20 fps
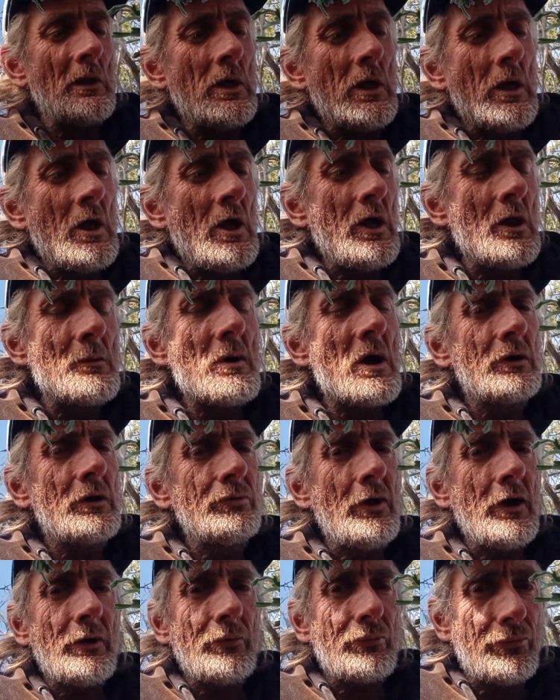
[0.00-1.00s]
And I'm not going
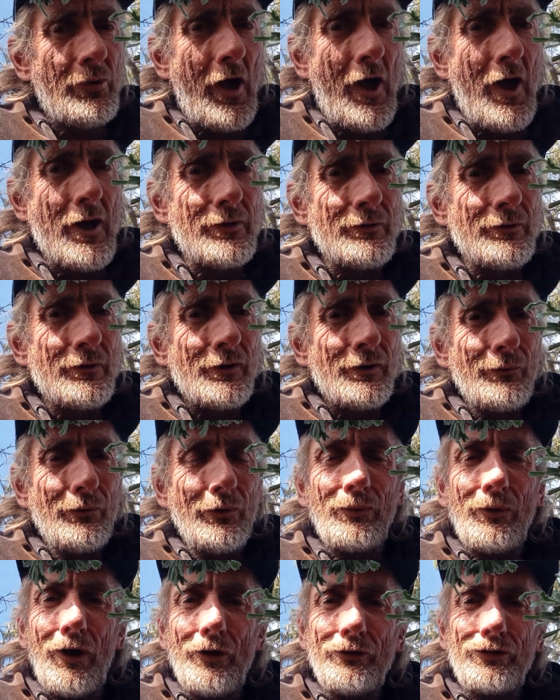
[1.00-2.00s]
to take a side
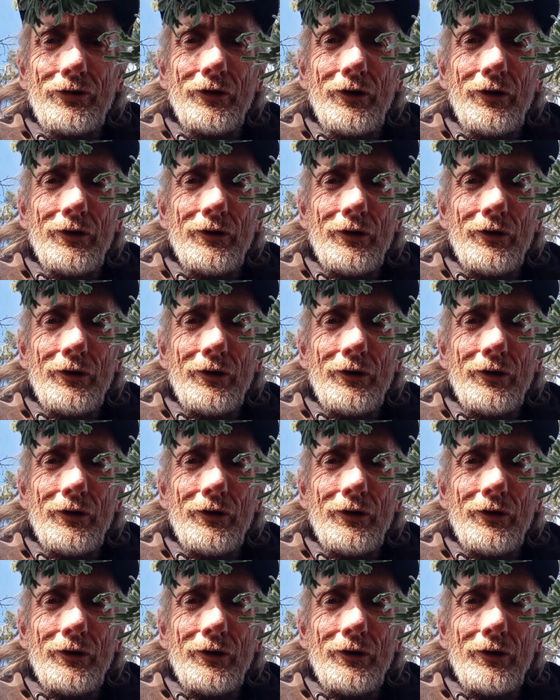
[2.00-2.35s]
with Russia